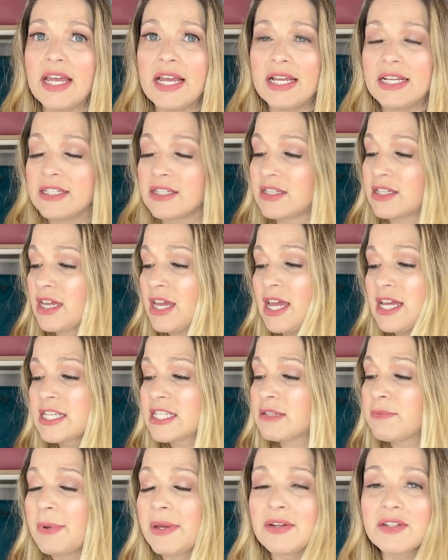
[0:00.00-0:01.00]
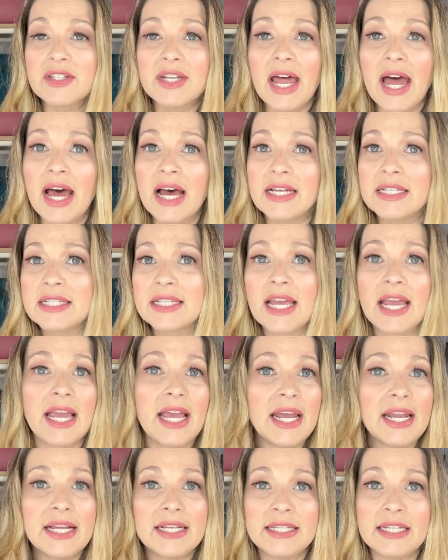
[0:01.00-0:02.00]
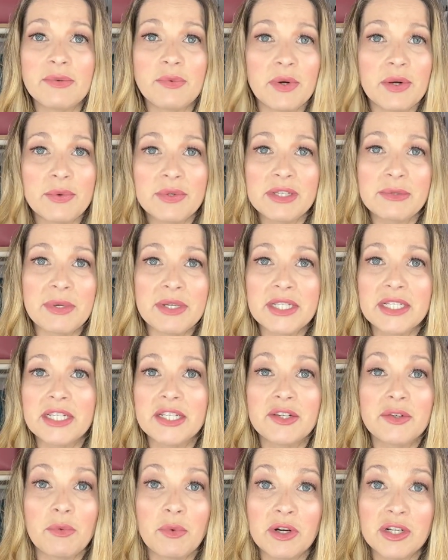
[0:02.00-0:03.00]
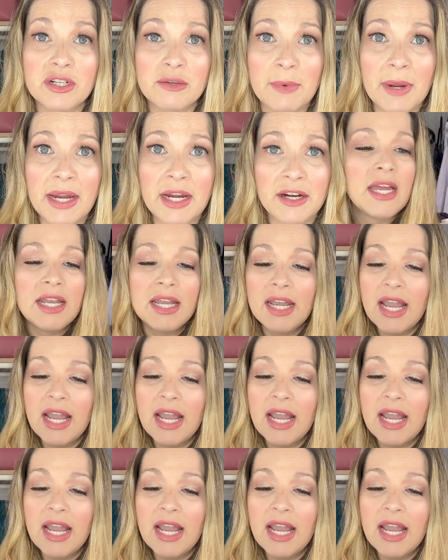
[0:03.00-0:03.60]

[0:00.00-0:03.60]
It smelled nice, and it did what it was supposed to do. It washed my hair.